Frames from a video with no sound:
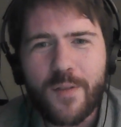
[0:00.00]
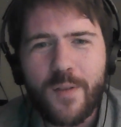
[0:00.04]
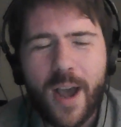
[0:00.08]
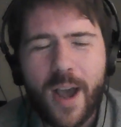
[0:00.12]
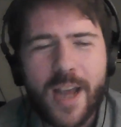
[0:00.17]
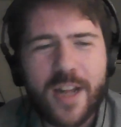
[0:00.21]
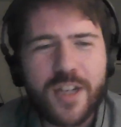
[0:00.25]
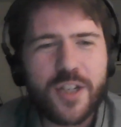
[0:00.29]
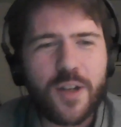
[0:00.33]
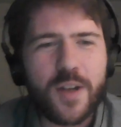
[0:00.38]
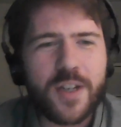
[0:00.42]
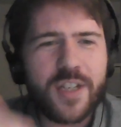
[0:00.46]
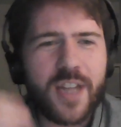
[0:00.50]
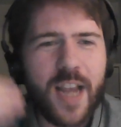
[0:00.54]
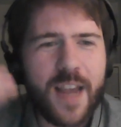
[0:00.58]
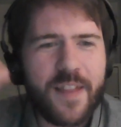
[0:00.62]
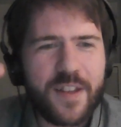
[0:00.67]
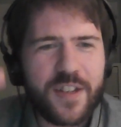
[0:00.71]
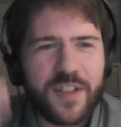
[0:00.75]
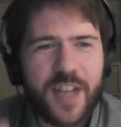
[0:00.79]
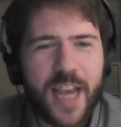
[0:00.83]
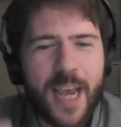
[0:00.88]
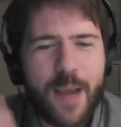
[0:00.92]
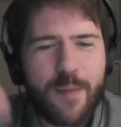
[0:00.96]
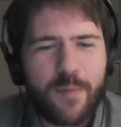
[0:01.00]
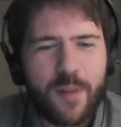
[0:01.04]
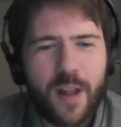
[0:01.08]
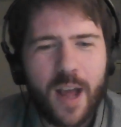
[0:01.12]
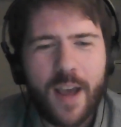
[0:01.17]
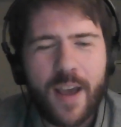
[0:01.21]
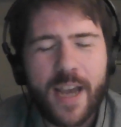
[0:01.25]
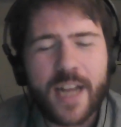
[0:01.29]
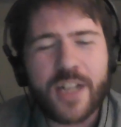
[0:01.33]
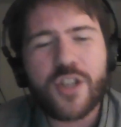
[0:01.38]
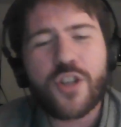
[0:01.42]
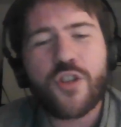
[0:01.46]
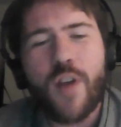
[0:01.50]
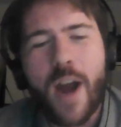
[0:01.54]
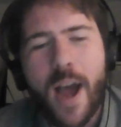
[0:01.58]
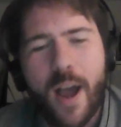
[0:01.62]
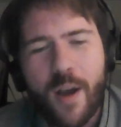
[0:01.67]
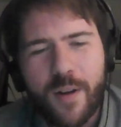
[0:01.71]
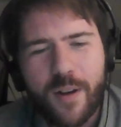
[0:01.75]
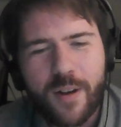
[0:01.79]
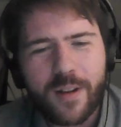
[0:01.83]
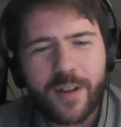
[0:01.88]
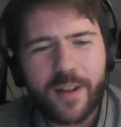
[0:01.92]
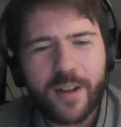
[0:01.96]
right? So it's the same
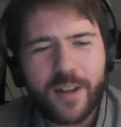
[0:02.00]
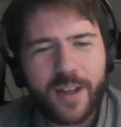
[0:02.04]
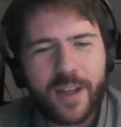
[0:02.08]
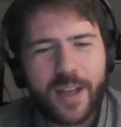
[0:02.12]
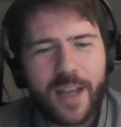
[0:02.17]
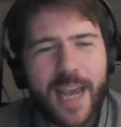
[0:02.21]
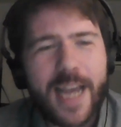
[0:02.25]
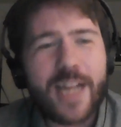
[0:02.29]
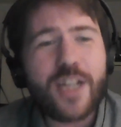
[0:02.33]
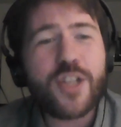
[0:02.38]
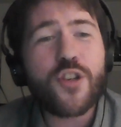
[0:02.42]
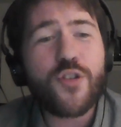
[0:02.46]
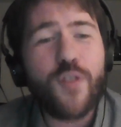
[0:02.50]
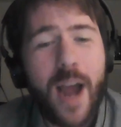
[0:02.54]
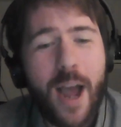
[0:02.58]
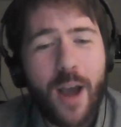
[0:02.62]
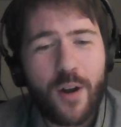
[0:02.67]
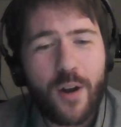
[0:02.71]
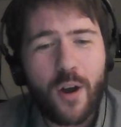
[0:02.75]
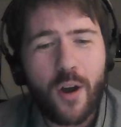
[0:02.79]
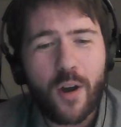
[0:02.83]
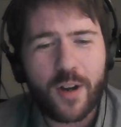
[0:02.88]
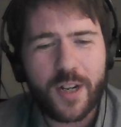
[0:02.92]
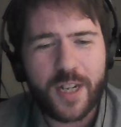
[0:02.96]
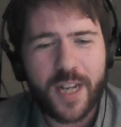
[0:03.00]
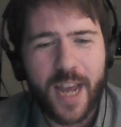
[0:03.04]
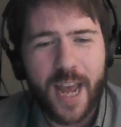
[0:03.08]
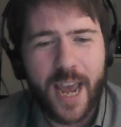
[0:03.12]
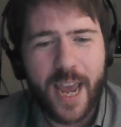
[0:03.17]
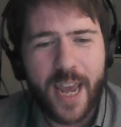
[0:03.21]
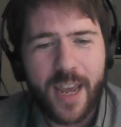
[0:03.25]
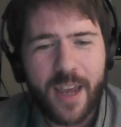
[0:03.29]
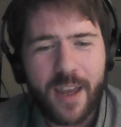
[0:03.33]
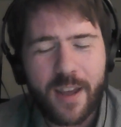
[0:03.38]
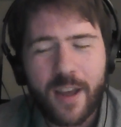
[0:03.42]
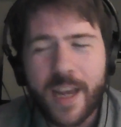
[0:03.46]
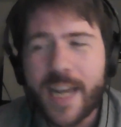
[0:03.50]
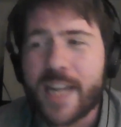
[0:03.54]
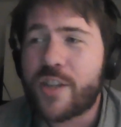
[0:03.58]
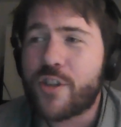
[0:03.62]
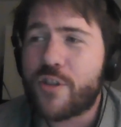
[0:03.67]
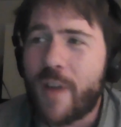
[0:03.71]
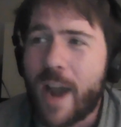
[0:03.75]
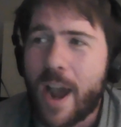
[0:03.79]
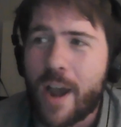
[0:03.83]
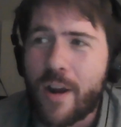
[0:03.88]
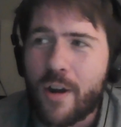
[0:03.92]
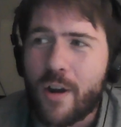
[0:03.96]
it's Groundhog Day. It's
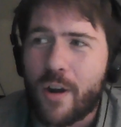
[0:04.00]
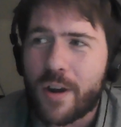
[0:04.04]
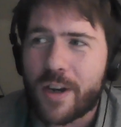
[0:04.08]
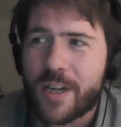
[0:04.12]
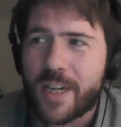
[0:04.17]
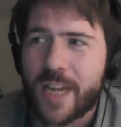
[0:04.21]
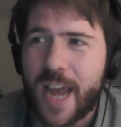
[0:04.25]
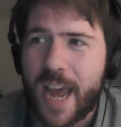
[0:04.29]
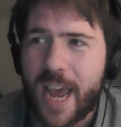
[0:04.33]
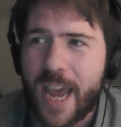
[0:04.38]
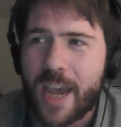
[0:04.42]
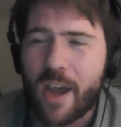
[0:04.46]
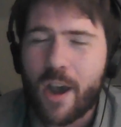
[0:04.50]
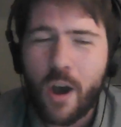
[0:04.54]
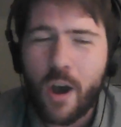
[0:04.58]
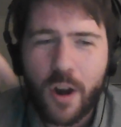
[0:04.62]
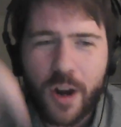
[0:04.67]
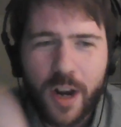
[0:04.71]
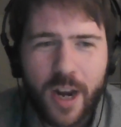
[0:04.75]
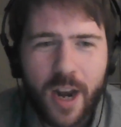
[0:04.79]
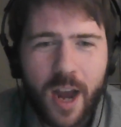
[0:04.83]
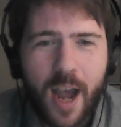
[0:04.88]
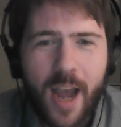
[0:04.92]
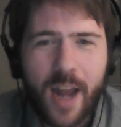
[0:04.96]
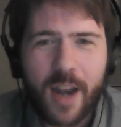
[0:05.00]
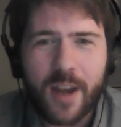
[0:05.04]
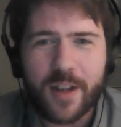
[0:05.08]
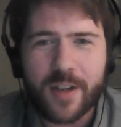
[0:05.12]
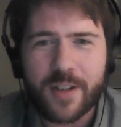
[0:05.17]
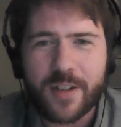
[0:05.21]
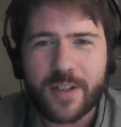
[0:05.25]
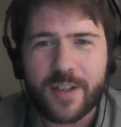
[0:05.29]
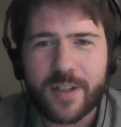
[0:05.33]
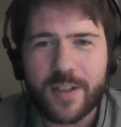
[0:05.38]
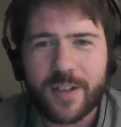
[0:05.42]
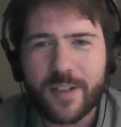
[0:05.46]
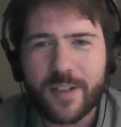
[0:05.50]
Groundhog Day on an island